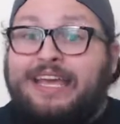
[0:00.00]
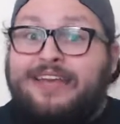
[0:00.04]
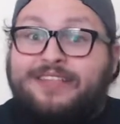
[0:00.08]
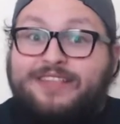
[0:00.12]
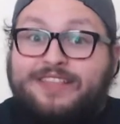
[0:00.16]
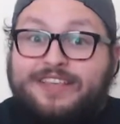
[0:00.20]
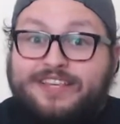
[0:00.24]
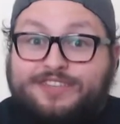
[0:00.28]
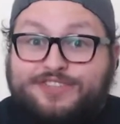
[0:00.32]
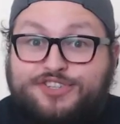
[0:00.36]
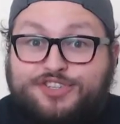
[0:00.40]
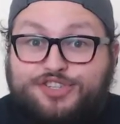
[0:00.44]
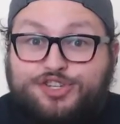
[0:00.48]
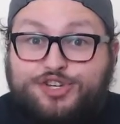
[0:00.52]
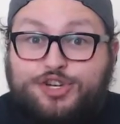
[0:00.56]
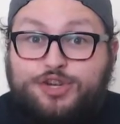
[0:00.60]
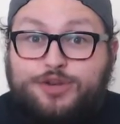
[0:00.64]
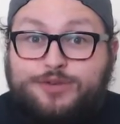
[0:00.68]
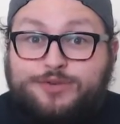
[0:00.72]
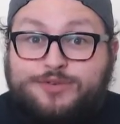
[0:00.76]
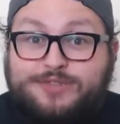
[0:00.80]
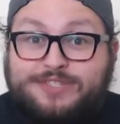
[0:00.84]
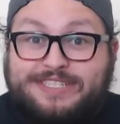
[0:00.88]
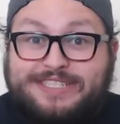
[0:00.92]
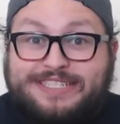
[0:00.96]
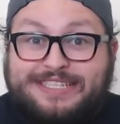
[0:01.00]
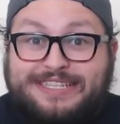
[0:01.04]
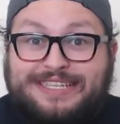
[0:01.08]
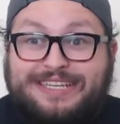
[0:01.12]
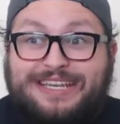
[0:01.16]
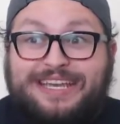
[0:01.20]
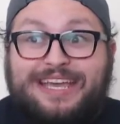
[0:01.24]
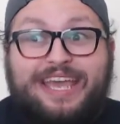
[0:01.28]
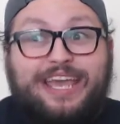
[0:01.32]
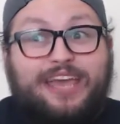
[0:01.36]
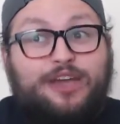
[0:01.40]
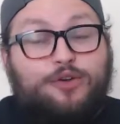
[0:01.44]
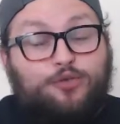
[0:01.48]
this juice,
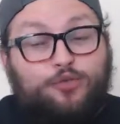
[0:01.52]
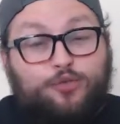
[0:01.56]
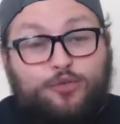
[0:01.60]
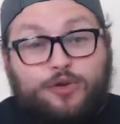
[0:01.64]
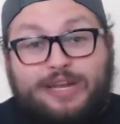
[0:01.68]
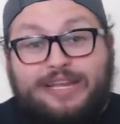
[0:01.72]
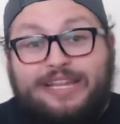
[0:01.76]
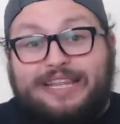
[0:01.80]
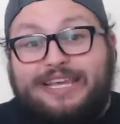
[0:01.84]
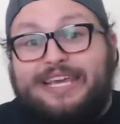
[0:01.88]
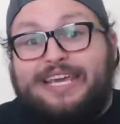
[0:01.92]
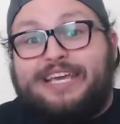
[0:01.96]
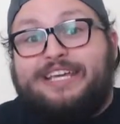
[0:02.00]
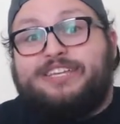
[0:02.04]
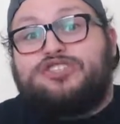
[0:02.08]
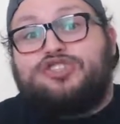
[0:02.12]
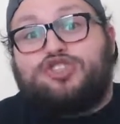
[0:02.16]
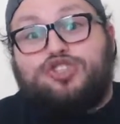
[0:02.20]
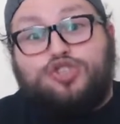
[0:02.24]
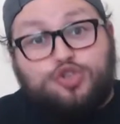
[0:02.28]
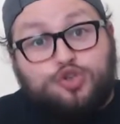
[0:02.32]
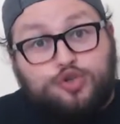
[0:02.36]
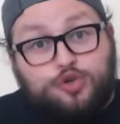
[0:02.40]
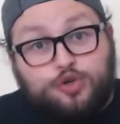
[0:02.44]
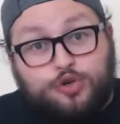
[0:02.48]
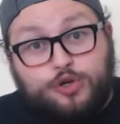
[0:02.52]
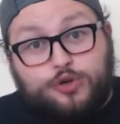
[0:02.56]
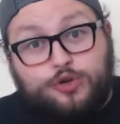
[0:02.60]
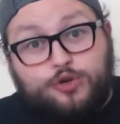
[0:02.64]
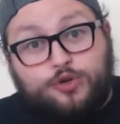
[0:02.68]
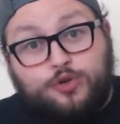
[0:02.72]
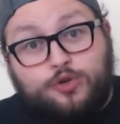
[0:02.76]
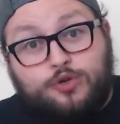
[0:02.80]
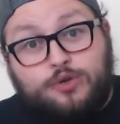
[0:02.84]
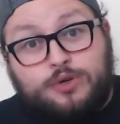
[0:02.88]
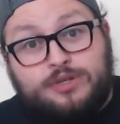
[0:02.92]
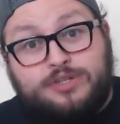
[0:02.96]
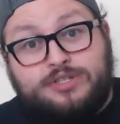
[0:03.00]
it really is
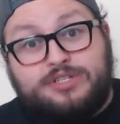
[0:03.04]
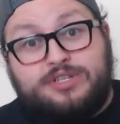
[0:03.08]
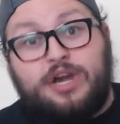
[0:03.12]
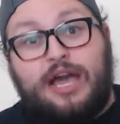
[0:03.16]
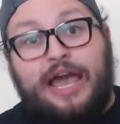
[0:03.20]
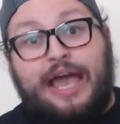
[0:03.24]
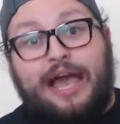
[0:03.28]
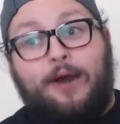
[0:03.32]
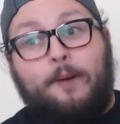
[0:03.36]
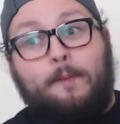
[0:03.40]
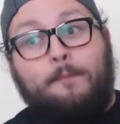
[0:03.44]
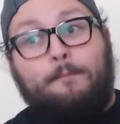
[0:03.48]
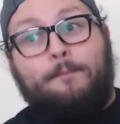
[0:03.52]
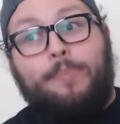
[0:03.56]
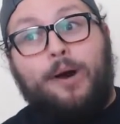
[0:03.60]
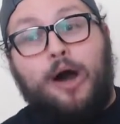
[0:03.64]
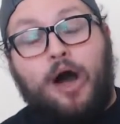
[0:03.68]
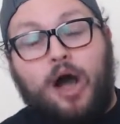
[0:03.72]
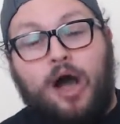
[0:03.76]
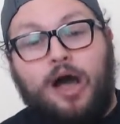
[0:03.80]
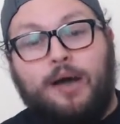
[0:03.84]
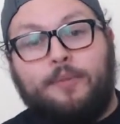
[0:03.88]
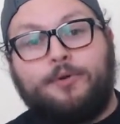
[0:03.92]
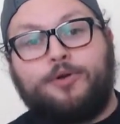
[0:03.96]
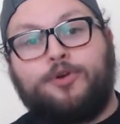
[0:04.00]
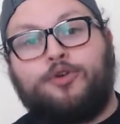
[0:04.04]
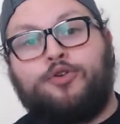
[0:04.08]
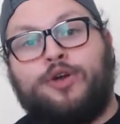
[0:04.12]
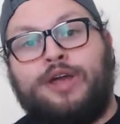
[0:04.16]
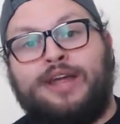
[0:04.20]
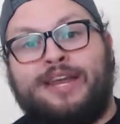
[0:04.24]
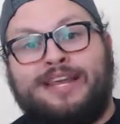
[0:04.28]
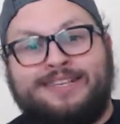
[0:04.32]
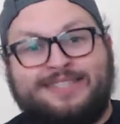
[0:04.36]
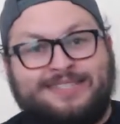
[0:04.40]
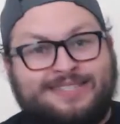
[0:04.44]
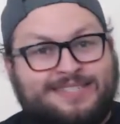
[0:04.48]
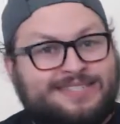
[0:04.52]
true to how
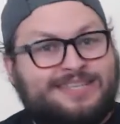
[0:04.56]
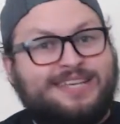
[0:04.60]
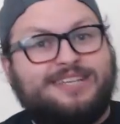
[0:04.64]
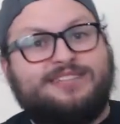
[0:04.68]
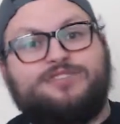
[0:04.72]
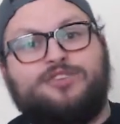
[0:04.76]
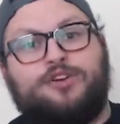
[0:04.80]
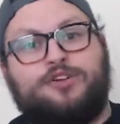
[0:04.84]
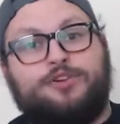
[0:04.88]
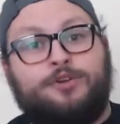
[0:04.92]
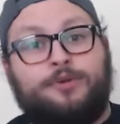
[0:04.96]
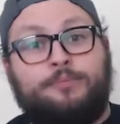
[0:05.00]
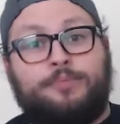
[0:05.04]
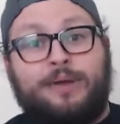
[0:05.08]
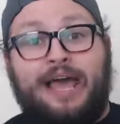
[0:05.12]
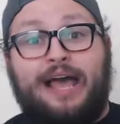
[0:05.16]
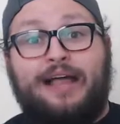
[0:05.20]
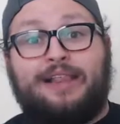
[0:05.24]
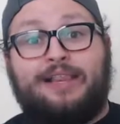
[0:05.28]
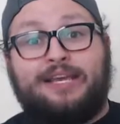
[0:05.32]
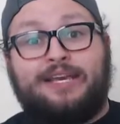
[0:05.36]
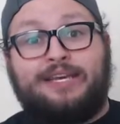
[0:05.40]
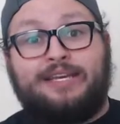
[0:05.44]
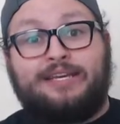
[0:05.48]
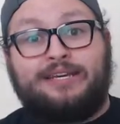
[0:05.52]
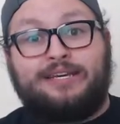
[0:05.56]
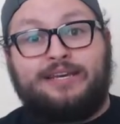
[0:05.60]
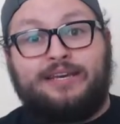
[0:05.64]
pomegranate sits on your palate.